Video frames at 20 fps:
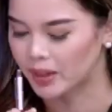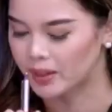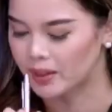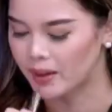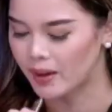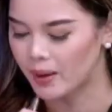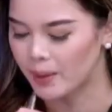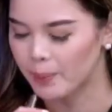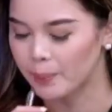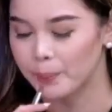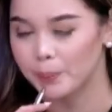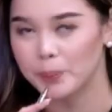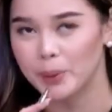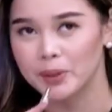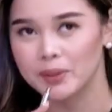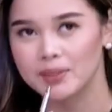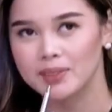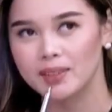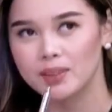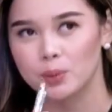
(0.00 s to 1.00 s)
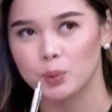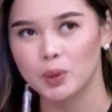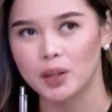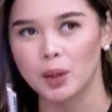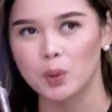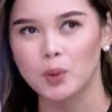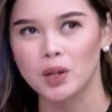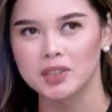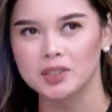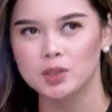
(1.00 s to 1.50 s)
Mm-hmm. But what I
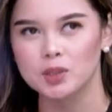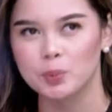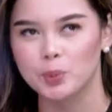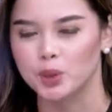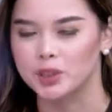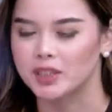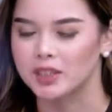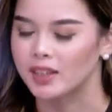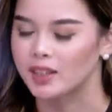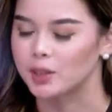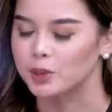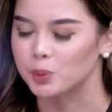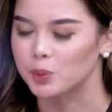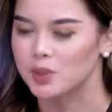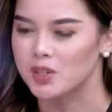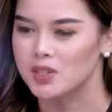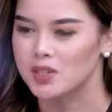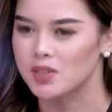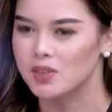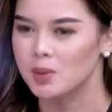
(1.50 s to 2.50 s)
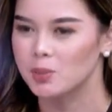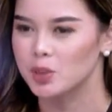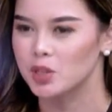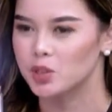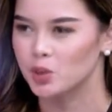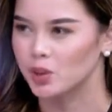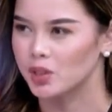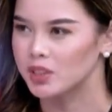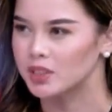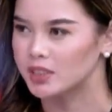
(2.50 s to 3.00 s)
wanted to point it out was the
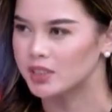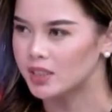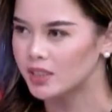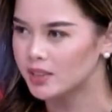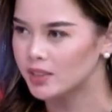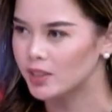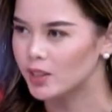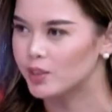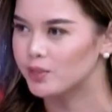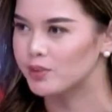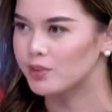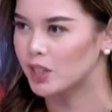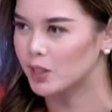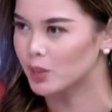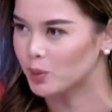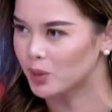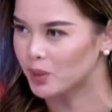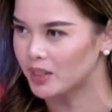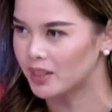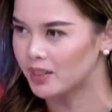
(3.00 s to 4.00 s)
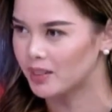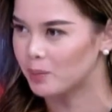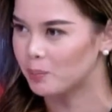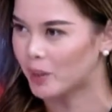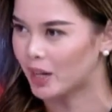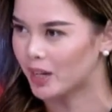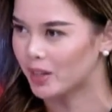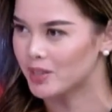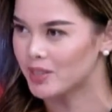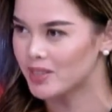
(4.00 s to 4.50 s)
maturity of Caloy in
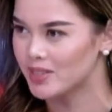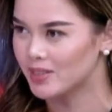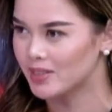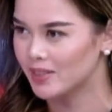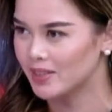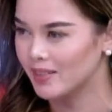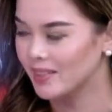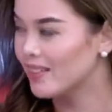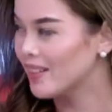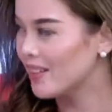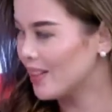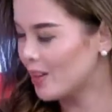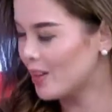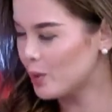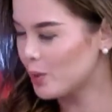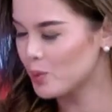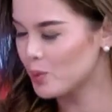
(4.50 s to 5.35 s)
Paris. Mm-hmm.